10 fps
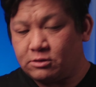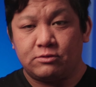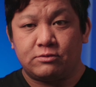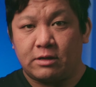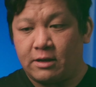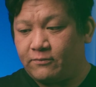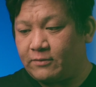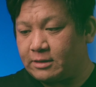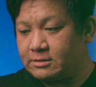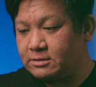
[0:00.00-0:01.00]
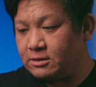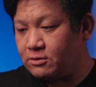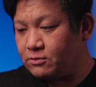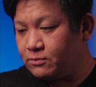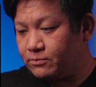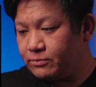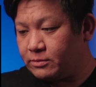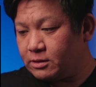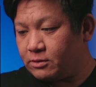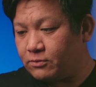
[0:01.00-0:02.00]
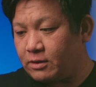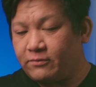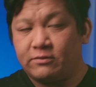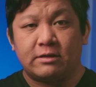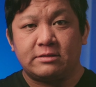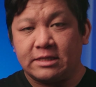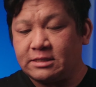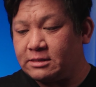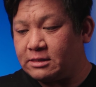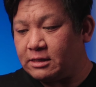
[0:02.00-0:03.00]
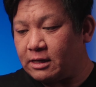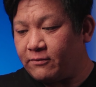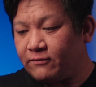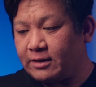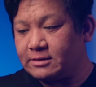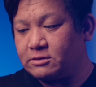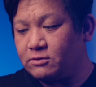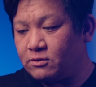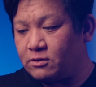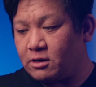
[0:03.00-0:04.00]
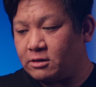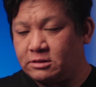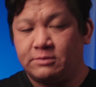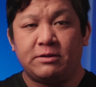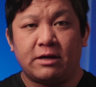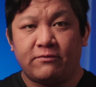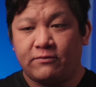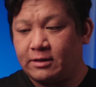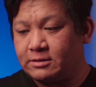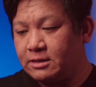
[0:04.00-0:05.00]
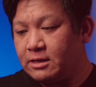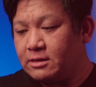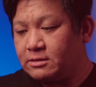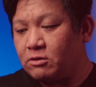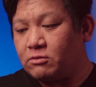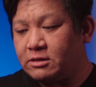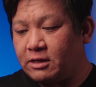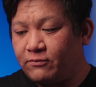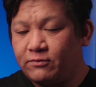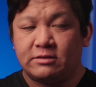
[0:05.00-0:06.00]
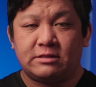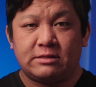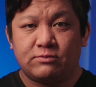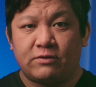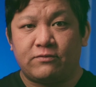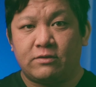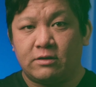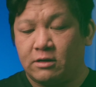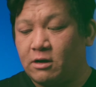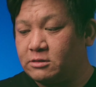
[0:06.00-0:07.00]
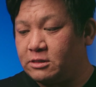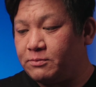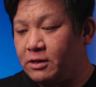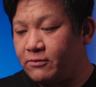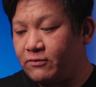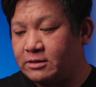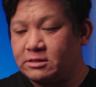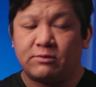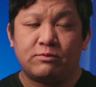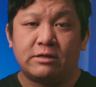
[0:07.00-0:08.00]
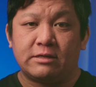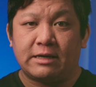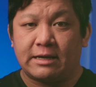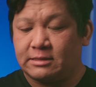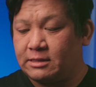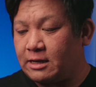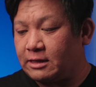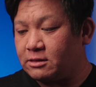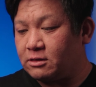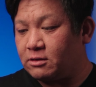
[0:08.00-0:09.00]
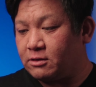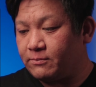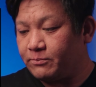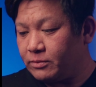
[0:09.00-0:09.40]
to the effects. So we have the CCT effects or RGB effects. The only difference with the RGB effects that we get like the